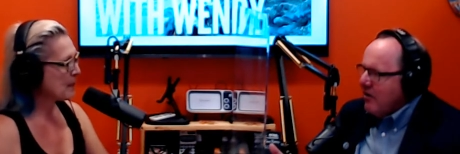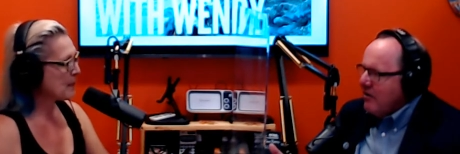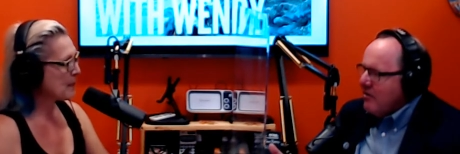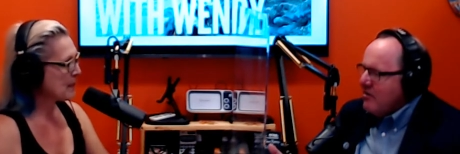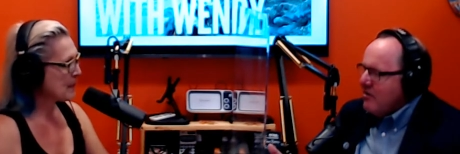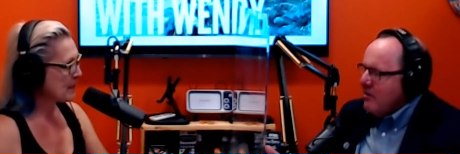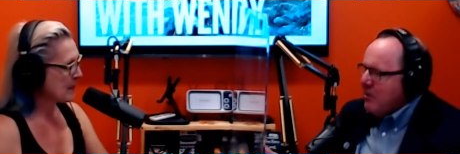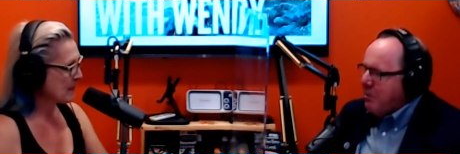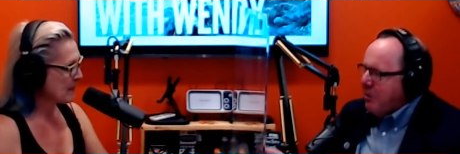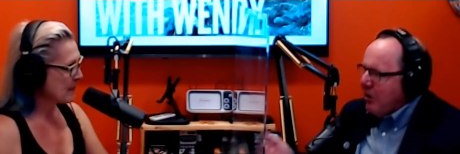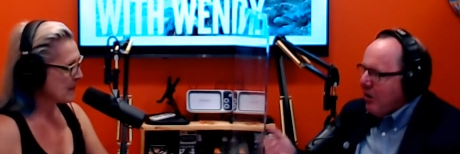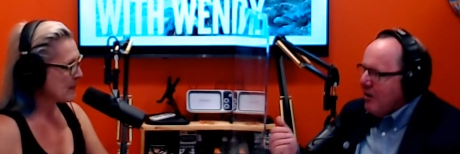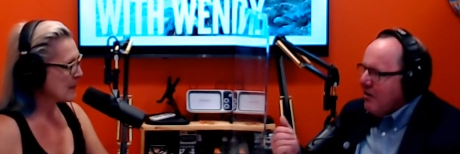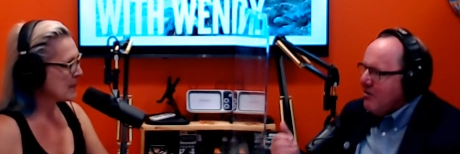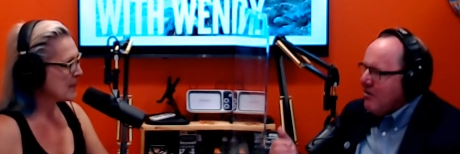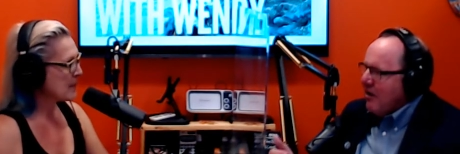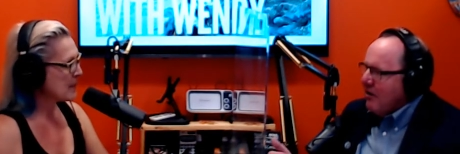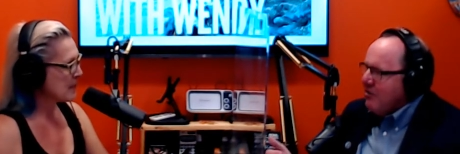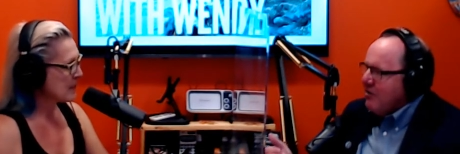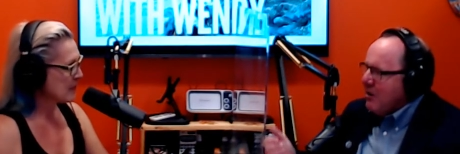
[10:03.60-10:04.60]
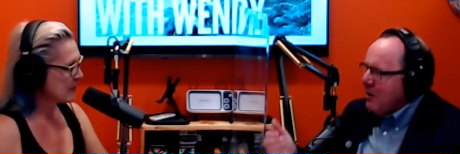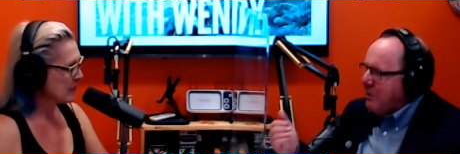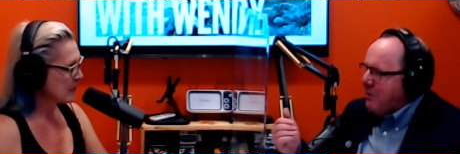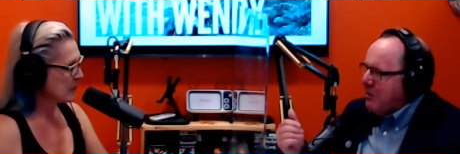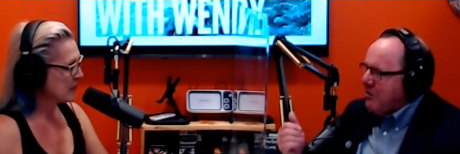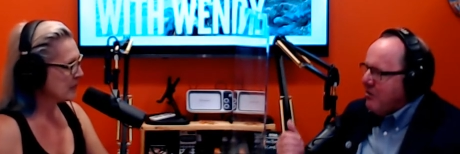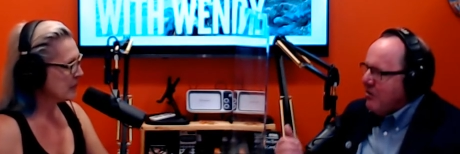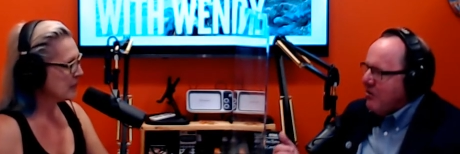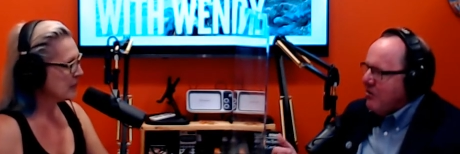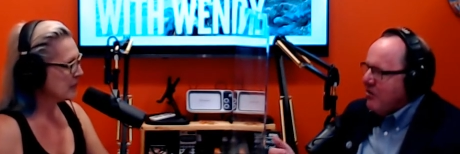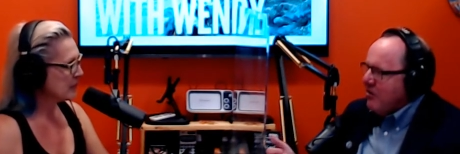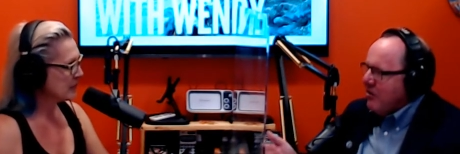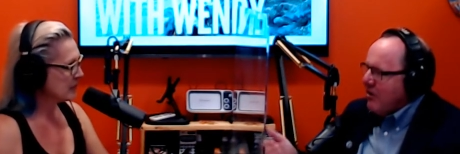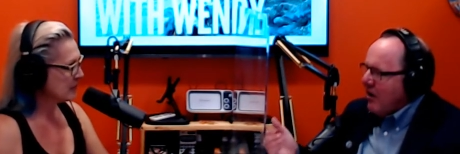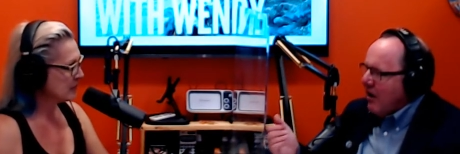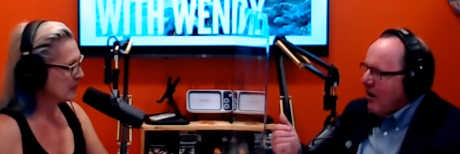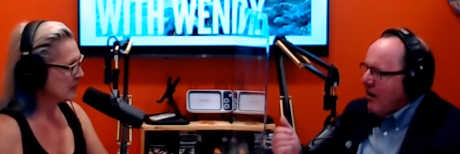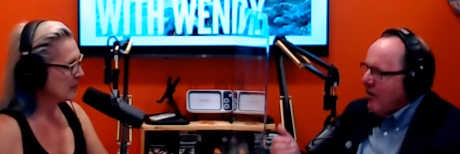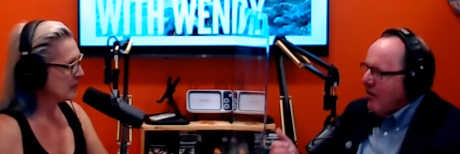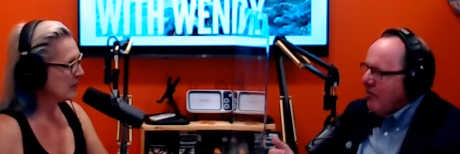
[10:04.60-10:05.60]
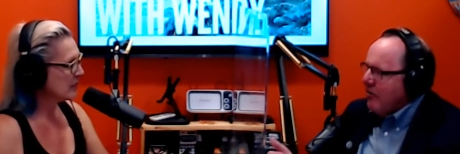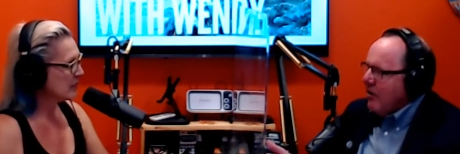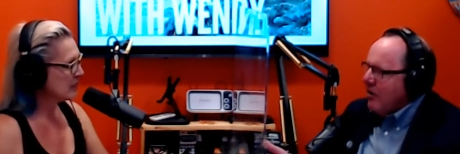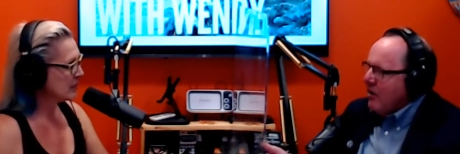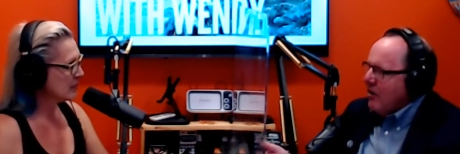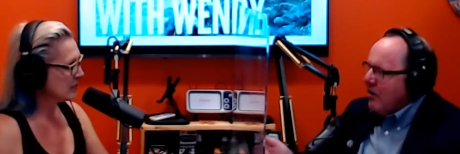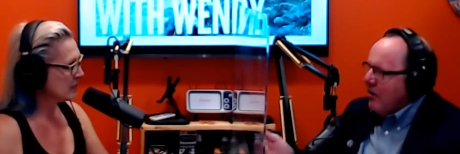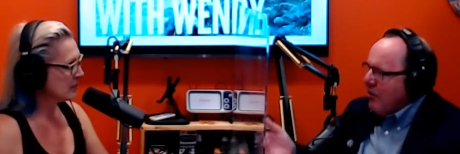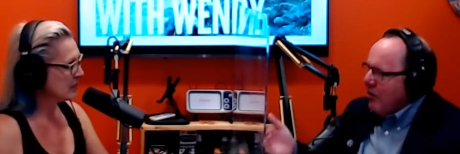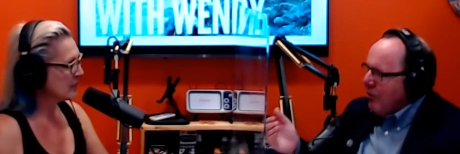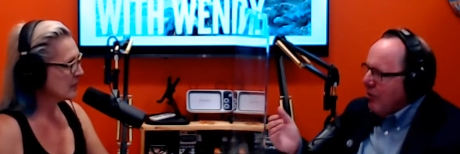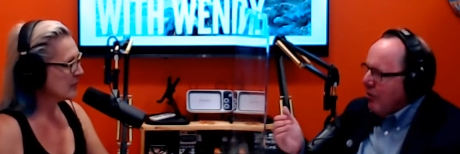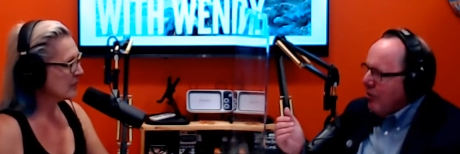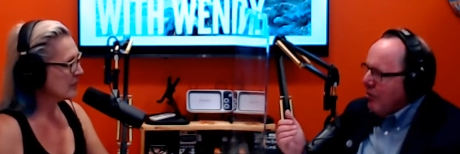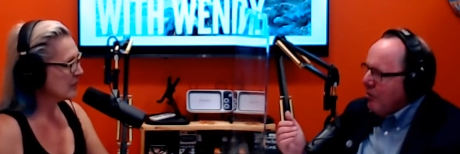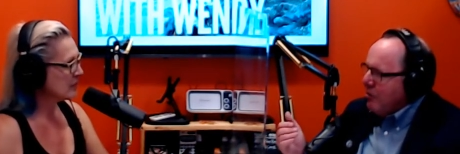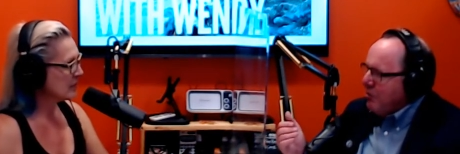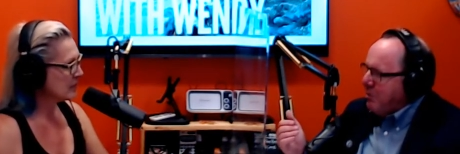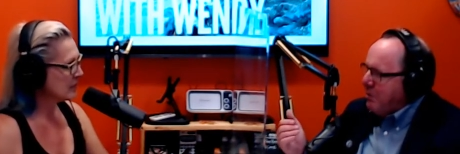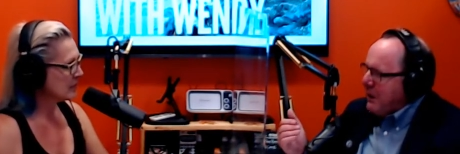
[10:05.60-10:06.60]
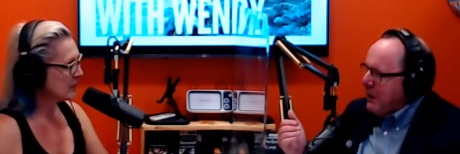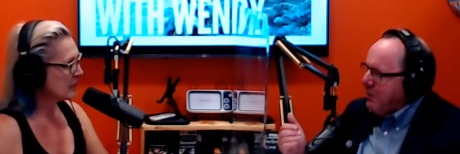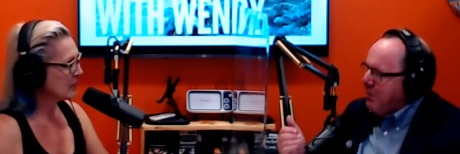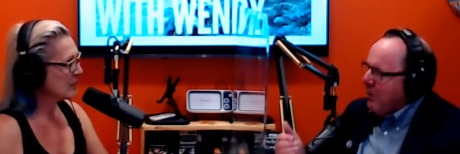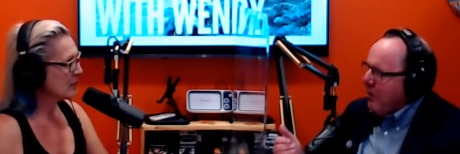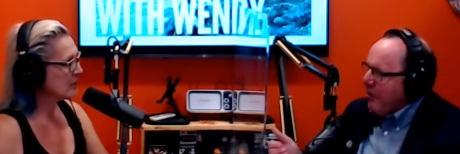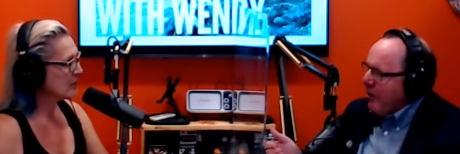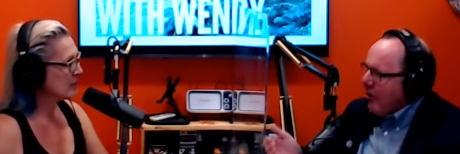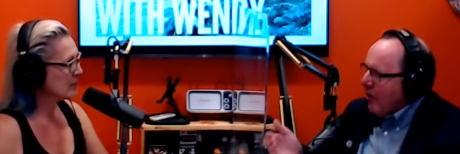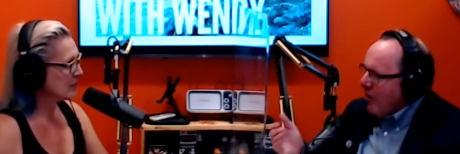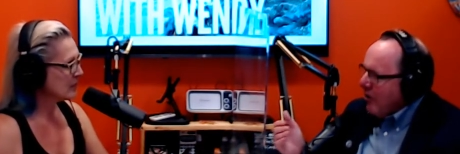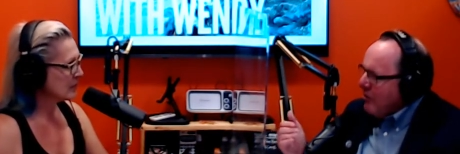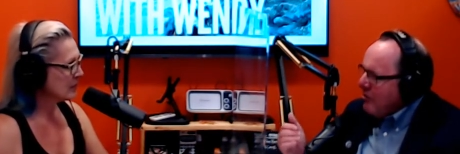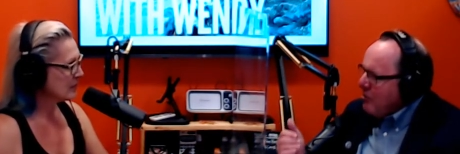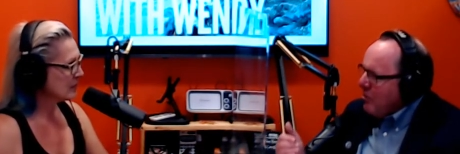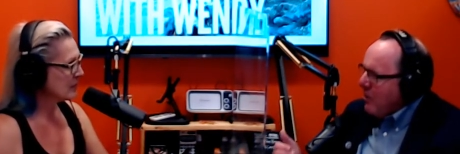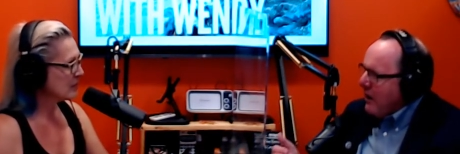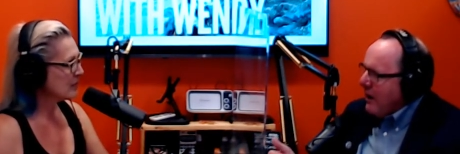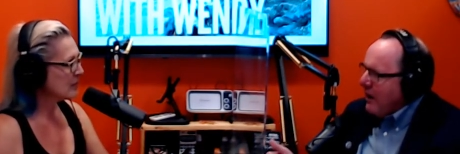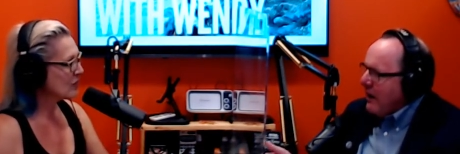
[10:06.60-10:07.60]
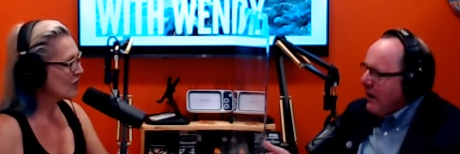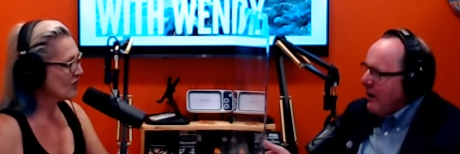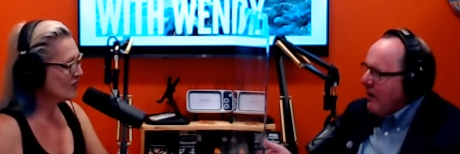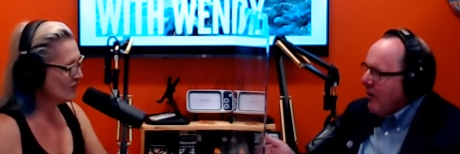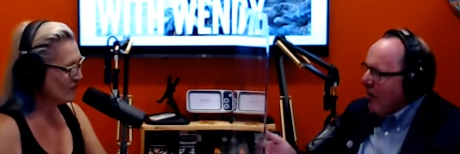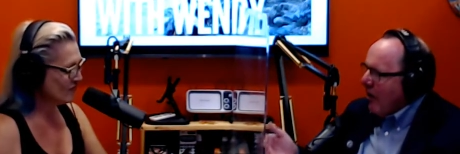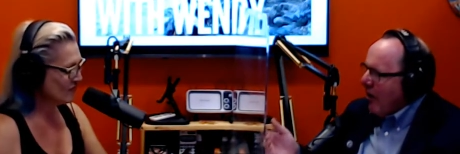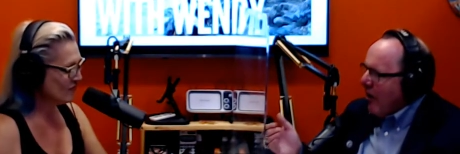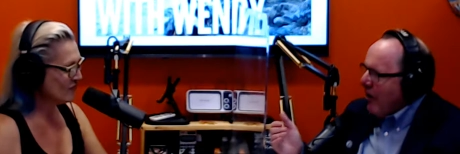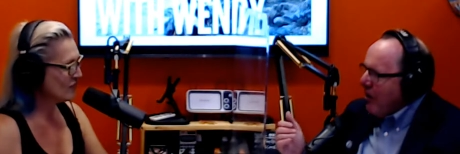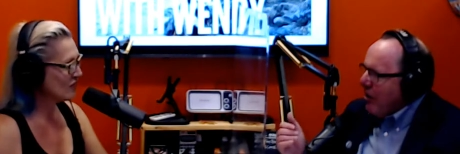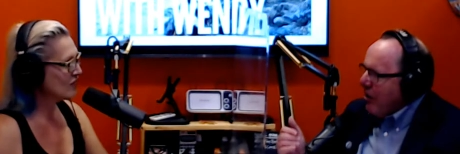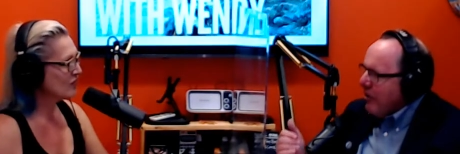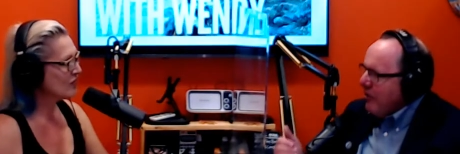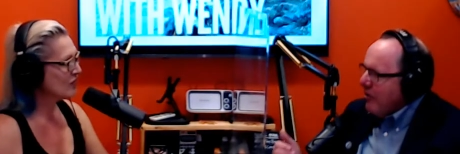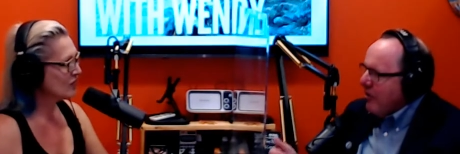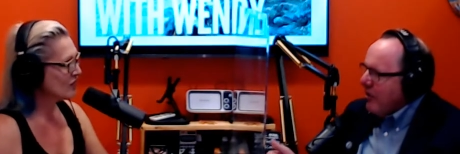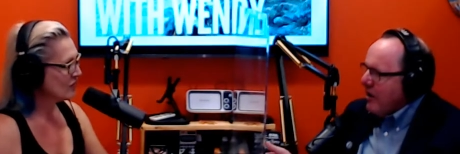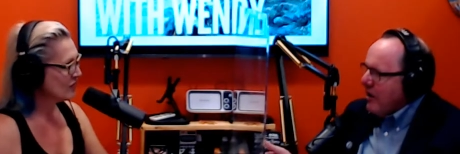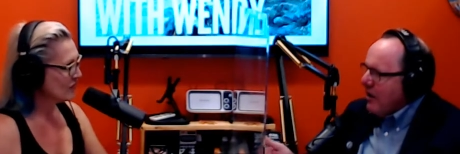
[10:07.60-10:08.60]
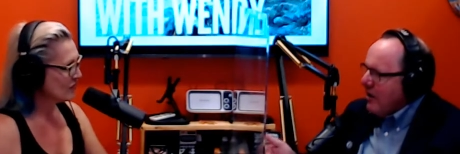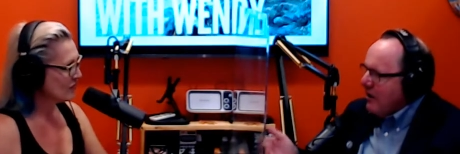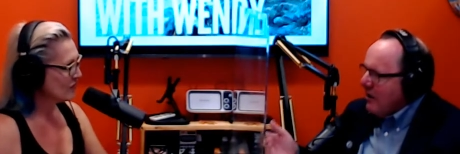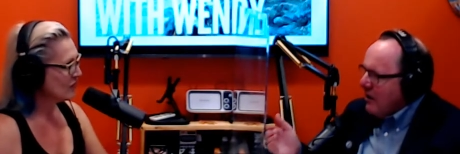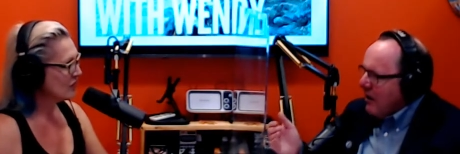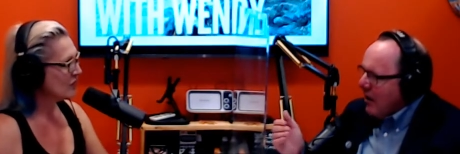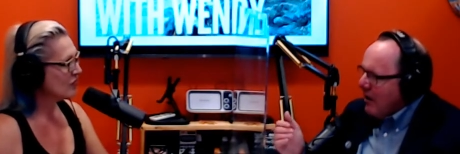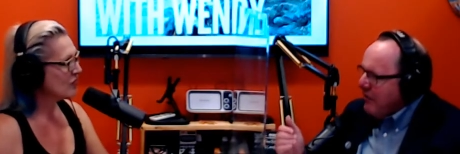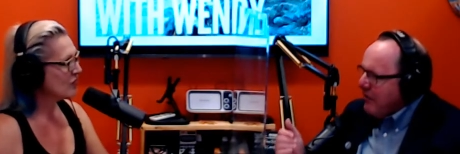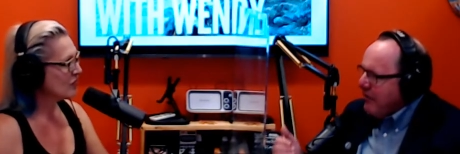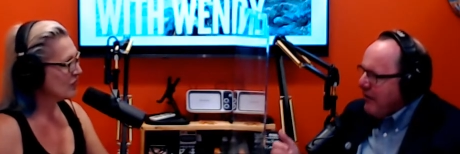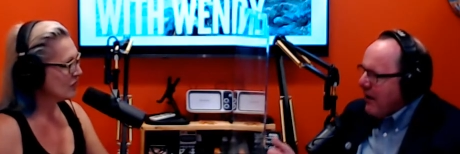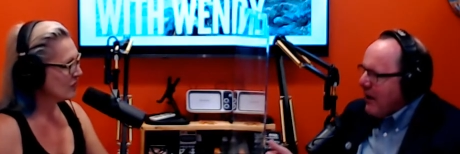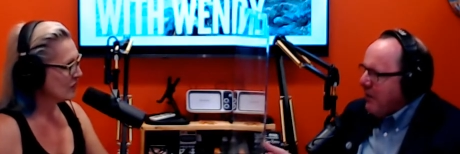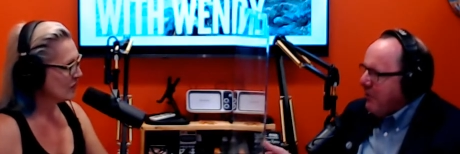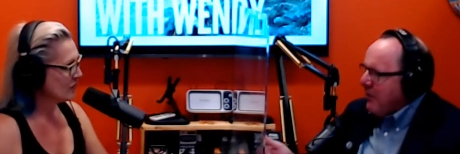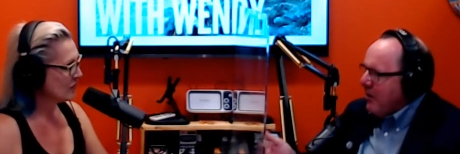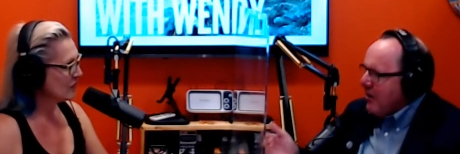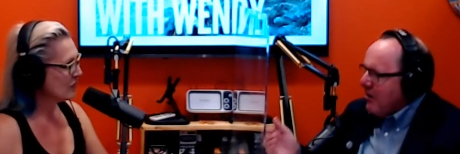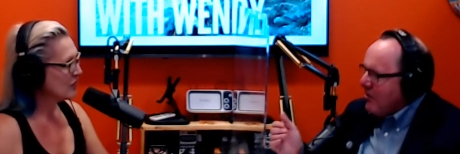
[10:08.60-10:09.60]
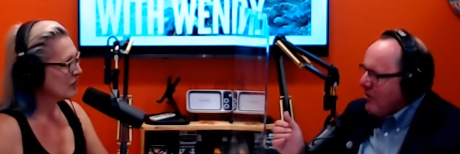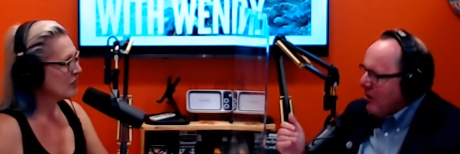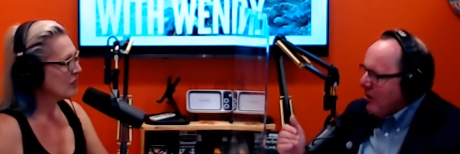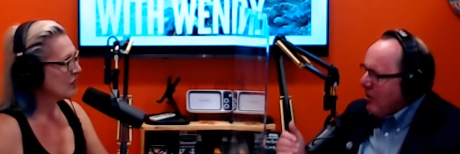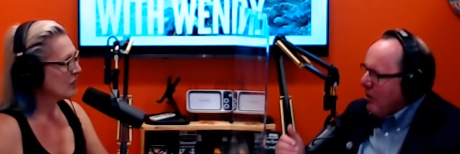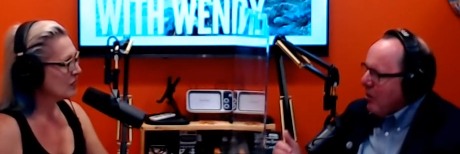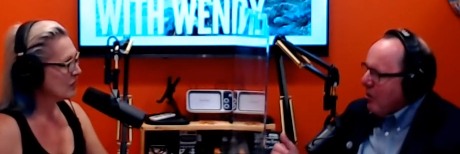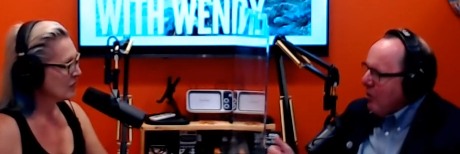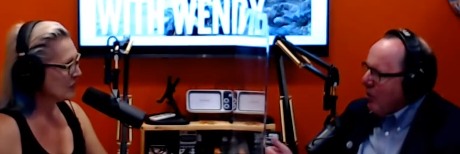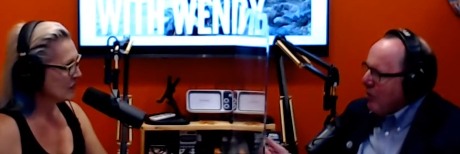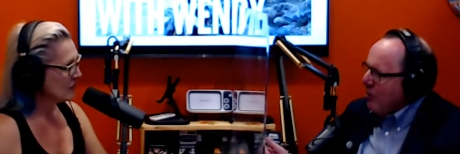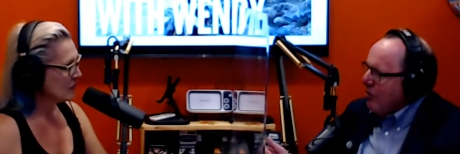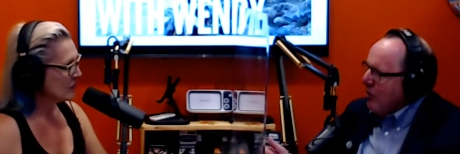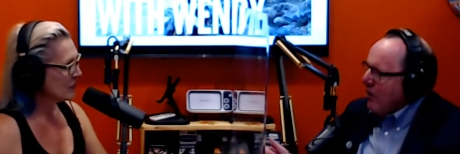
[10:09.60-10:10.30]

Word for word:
Speaker 1: to put ourselves in the position of those people that are 20 mm-hmm. on 30 young families who are trying to